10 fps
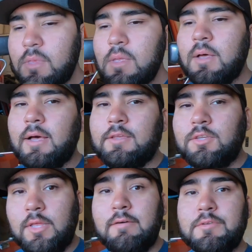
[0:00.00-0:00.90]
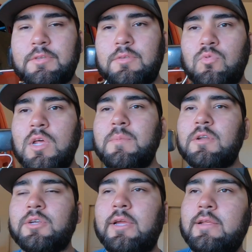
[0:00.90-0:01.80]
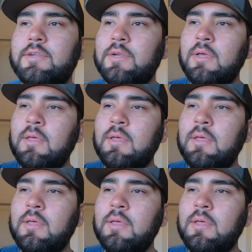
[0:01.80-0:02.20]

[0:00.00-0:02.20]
So that was quite a bit of change,